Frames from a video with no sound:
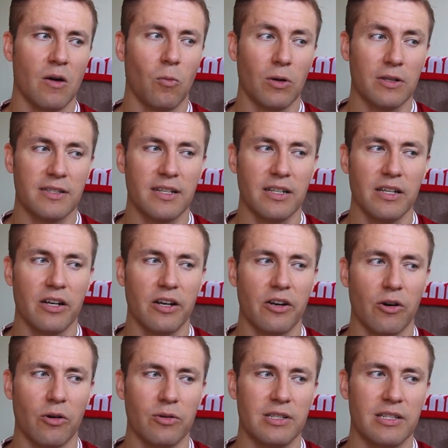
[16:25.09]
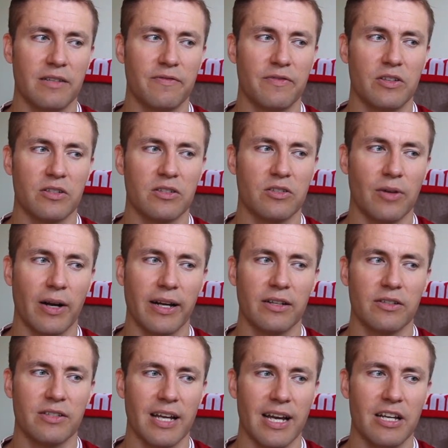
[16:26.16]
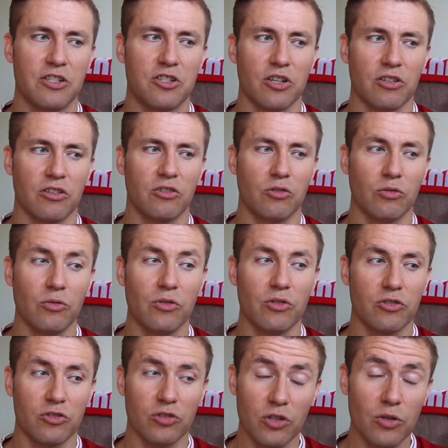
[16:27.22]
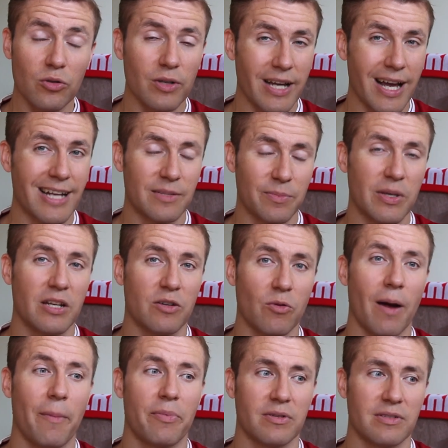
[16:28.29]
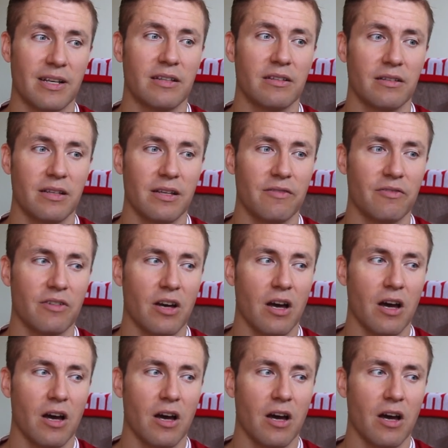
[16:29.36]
What's clear though is if the striker's agent truly has been representative